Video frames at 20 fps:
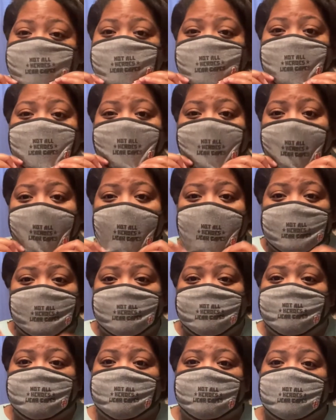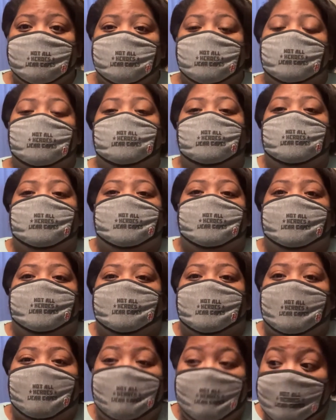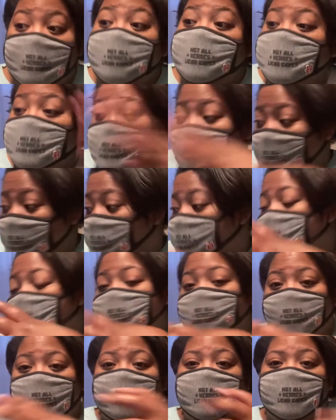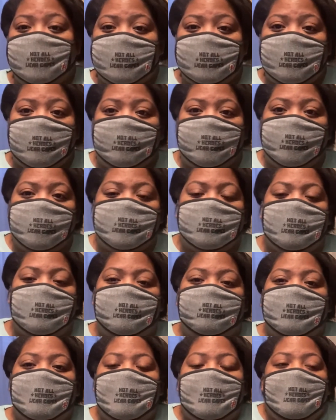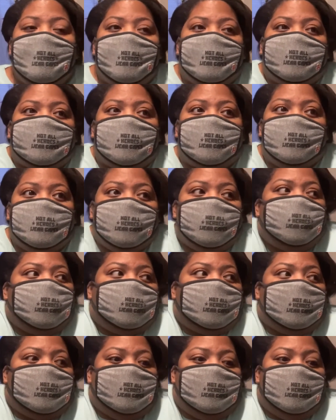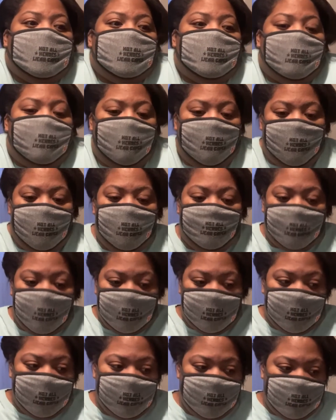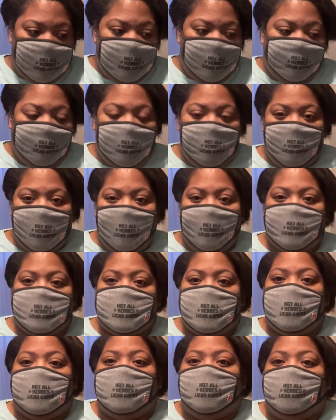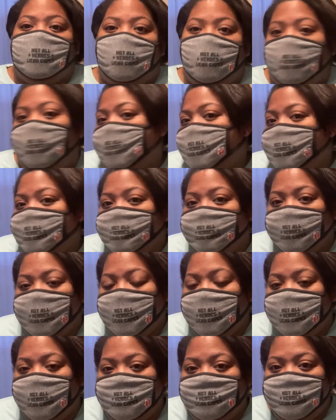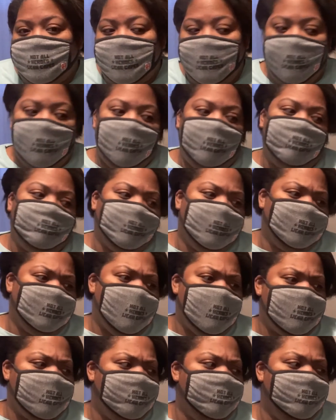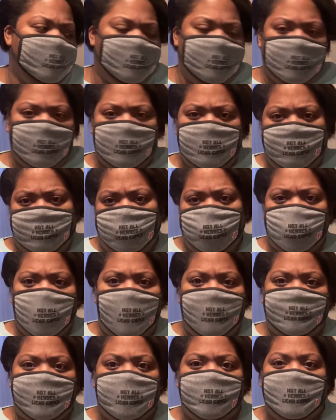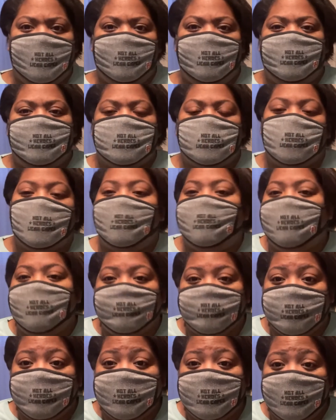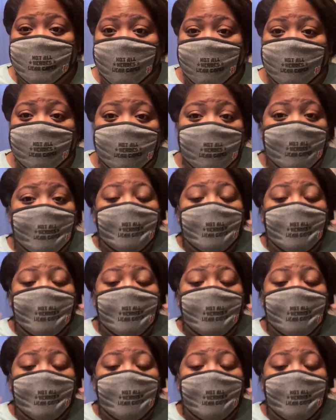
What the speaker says: a mask. and it's actually with this other stuff. So usually I have all this stuff in a basket, or I have a lot of big like travel bags, so I'll have them in that,